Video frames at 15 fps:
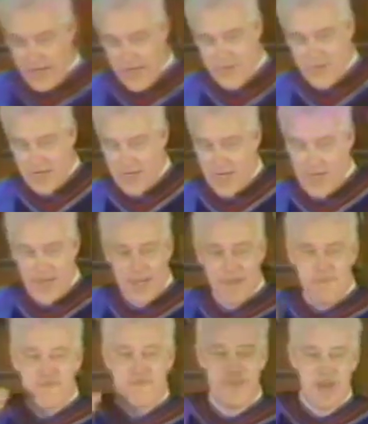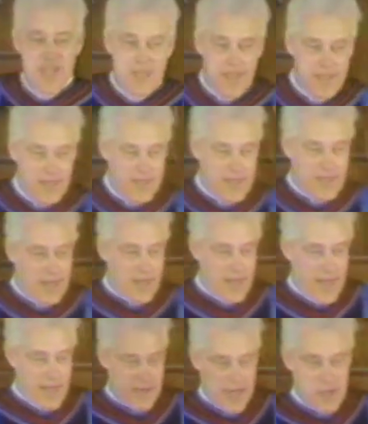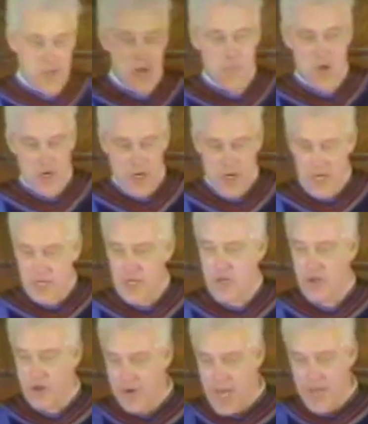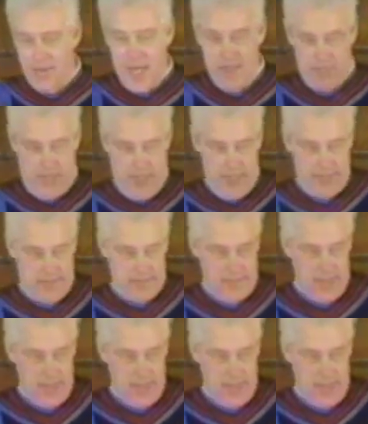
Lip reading: at 11 o'clock. I'm free. I've got no more learning to do around that place.